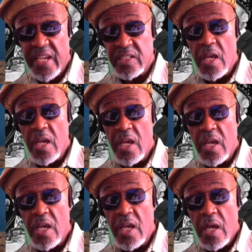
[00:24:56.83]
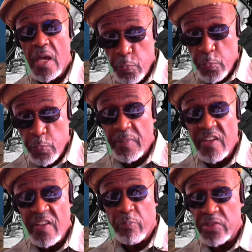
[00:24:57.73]
Because when you put some enough
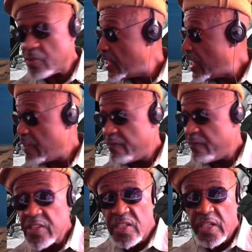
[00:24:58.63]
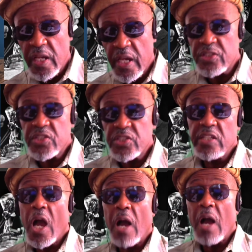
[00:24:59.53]
pressure, eventually it achieves
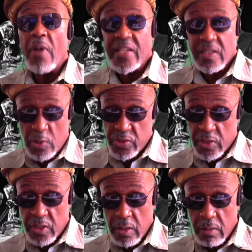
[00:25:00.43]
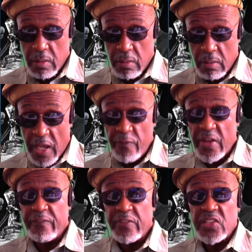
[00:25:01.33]
harmonic motion. If it can
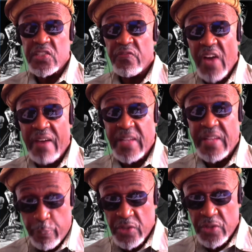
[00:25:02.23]
survive that pressure.